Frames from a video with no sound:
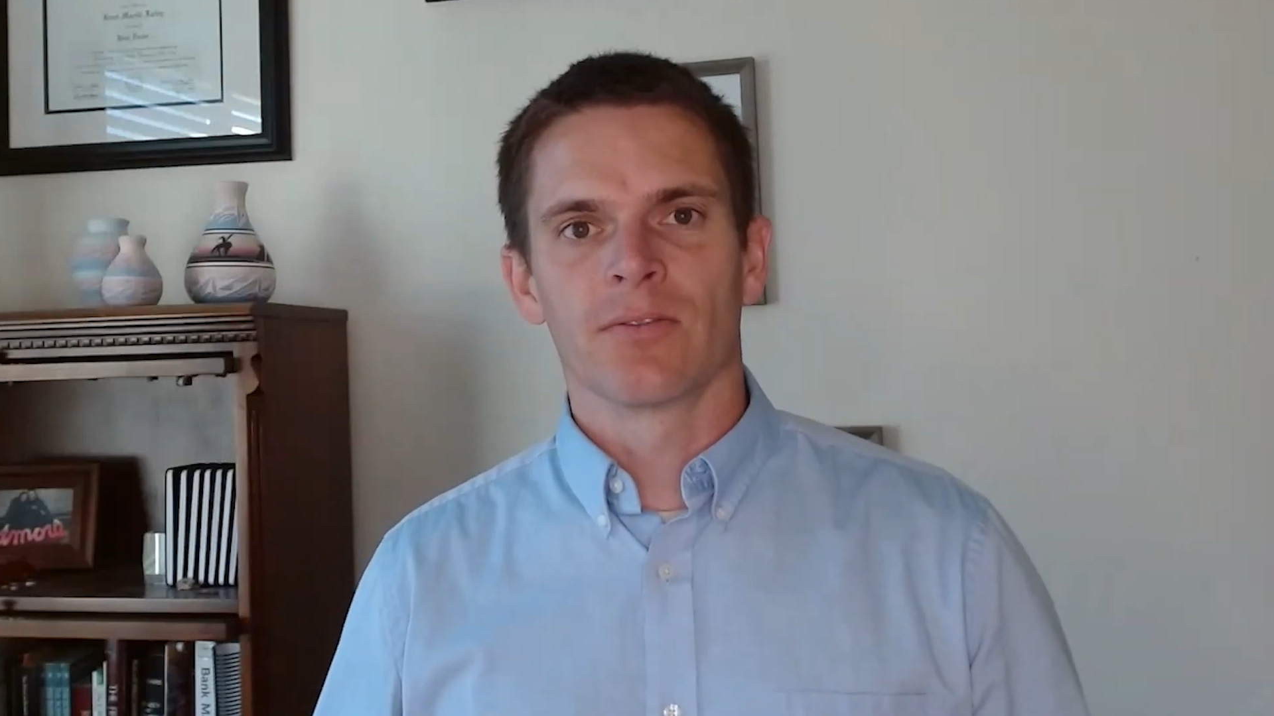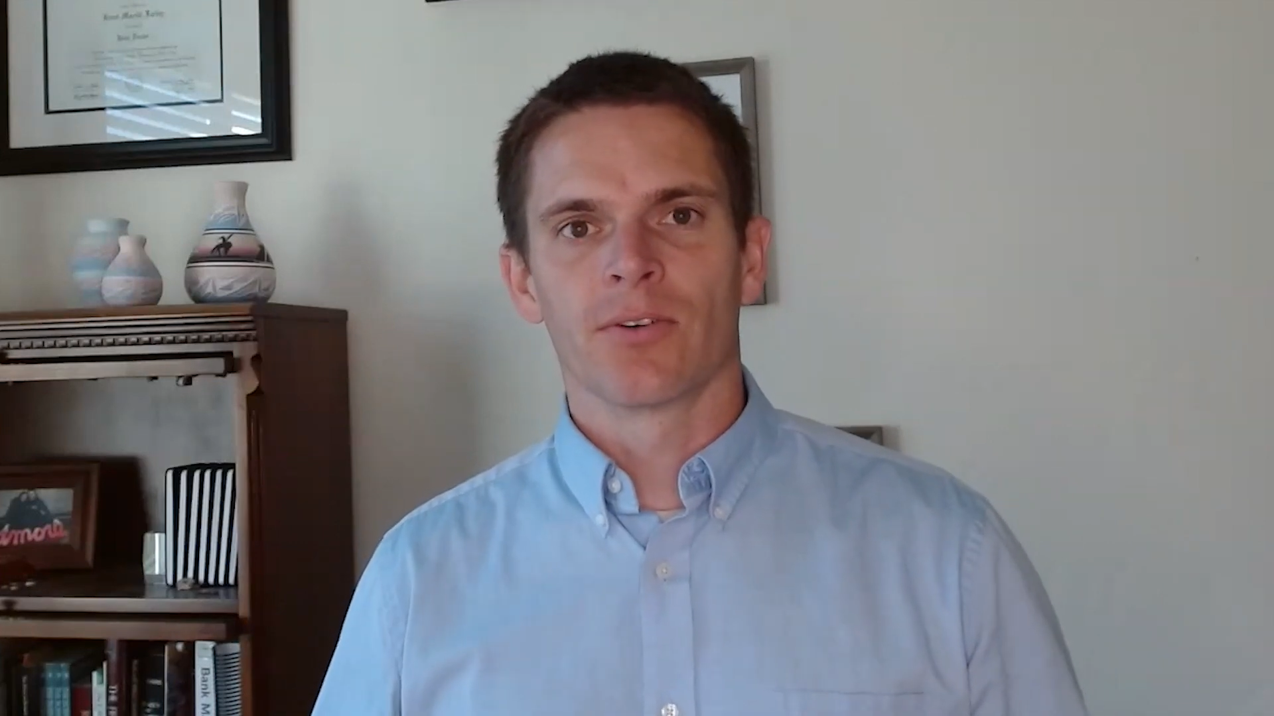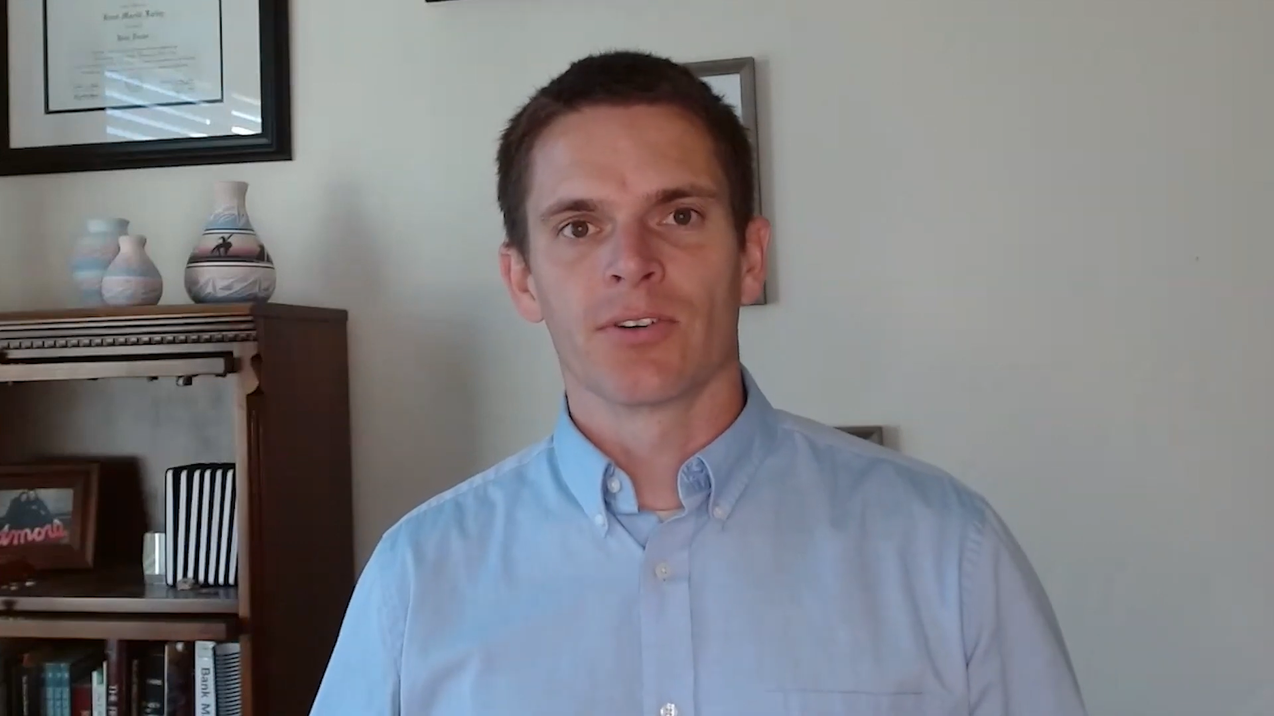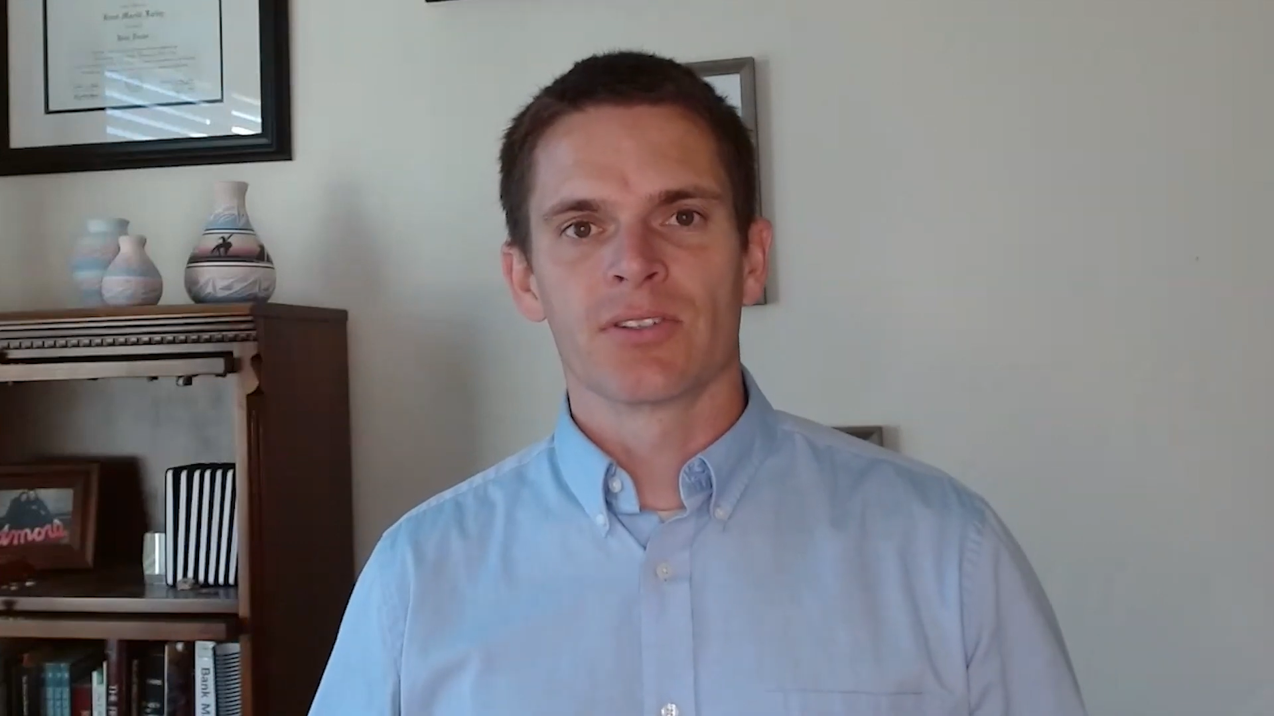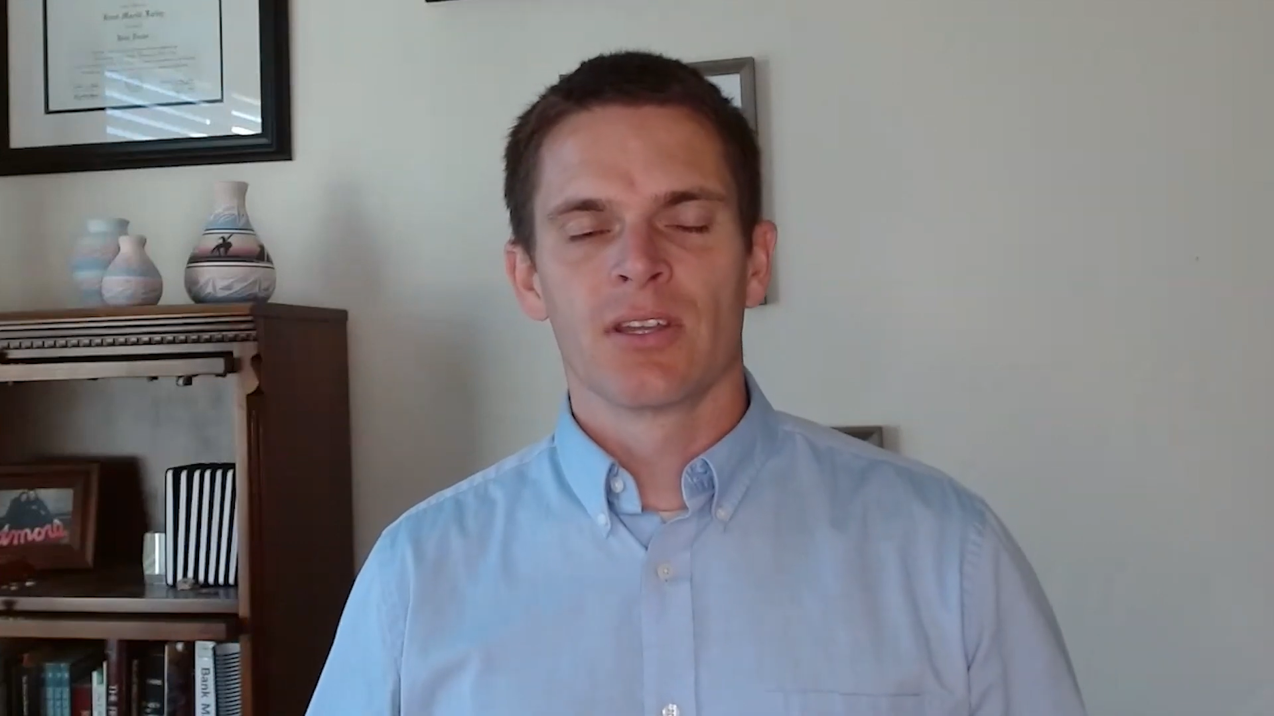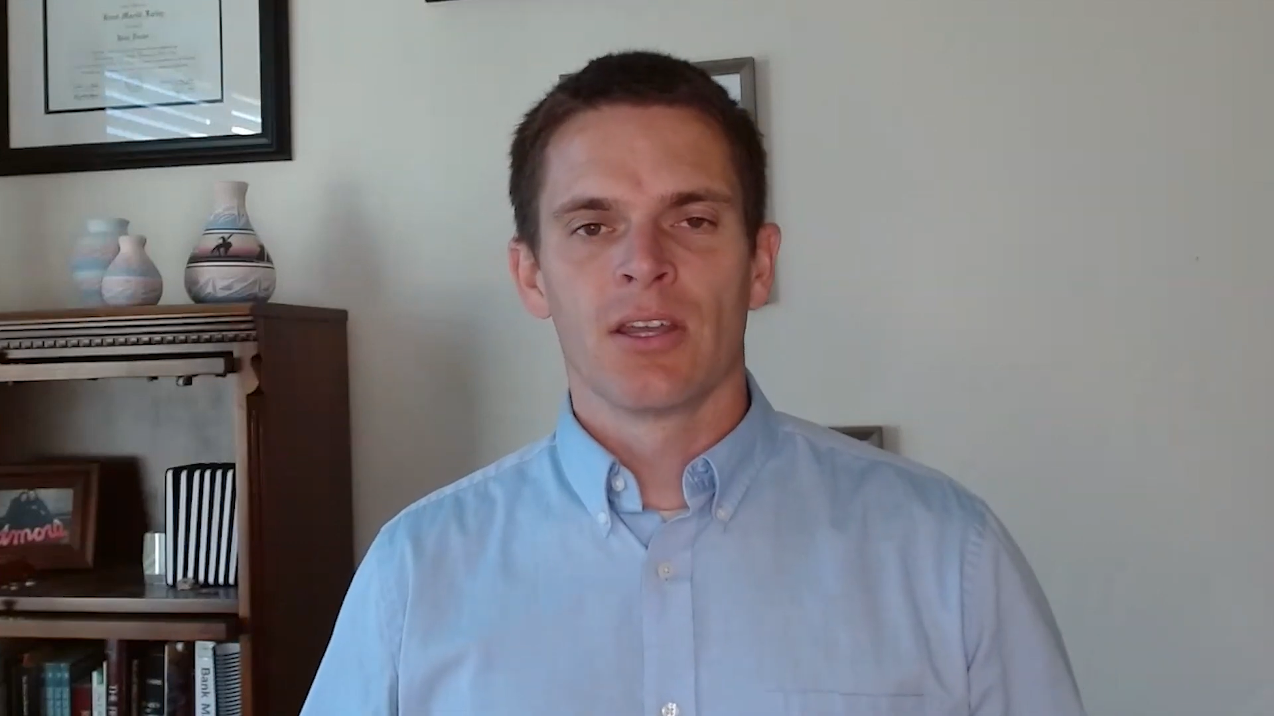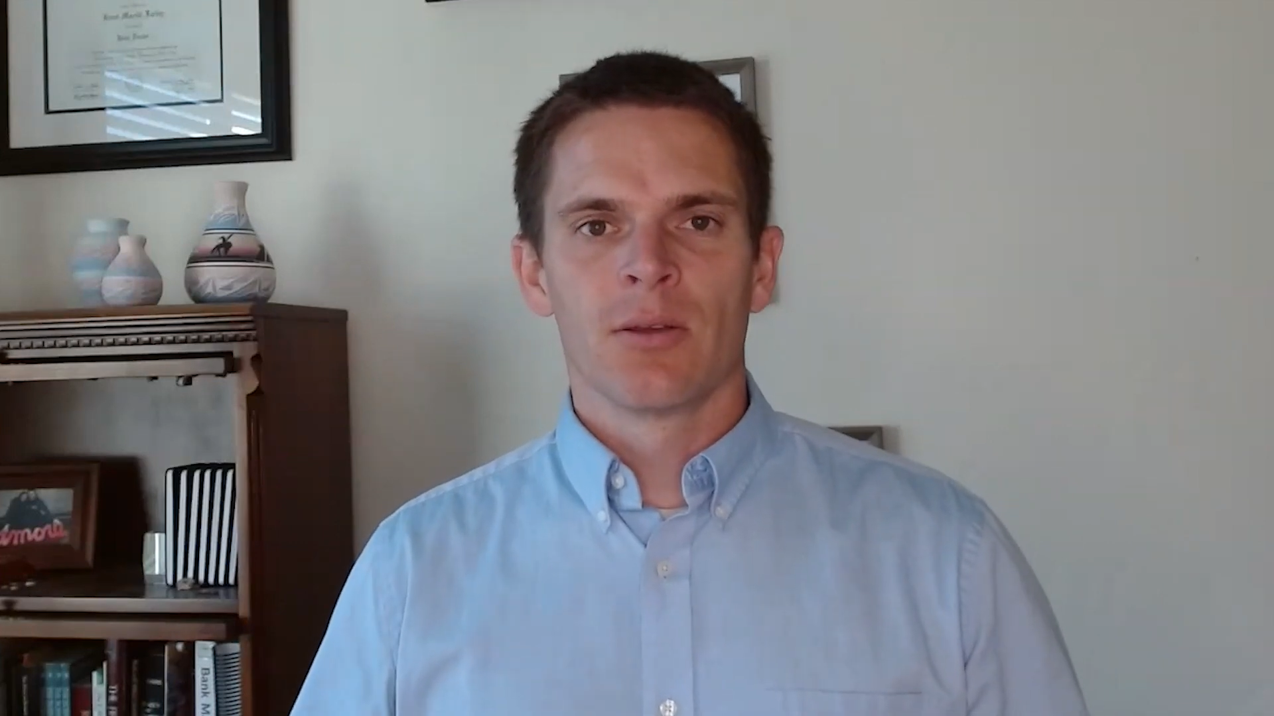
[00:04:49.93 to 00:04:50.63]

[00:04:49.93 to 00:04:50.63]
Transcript: first